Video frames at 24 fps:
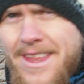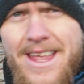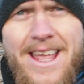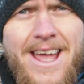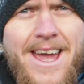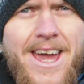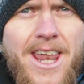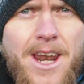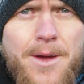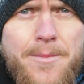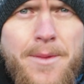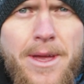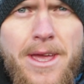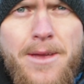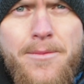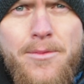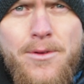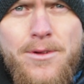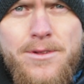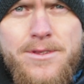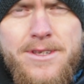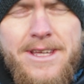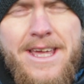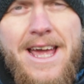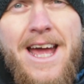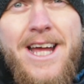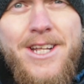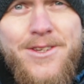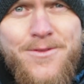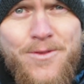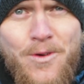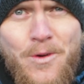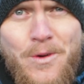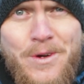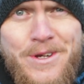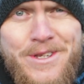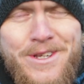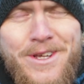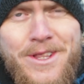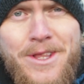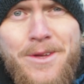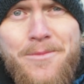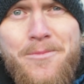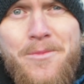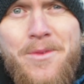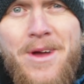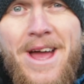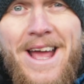and I'm able to catch focus on
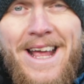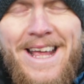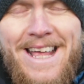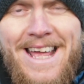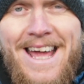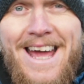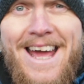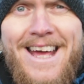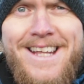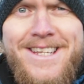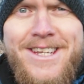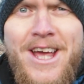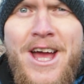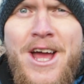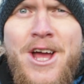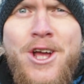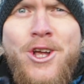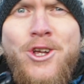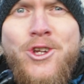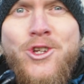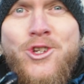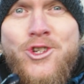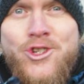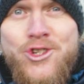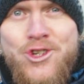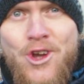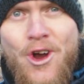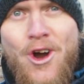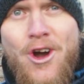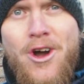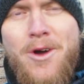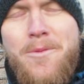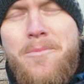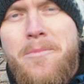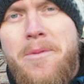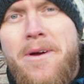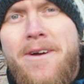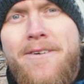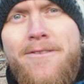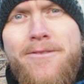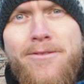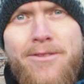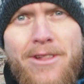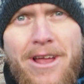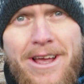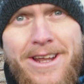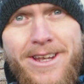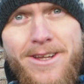them and get sharp
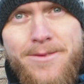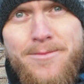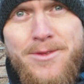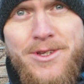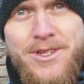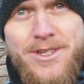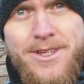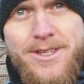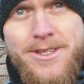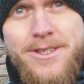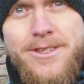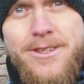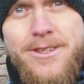flight images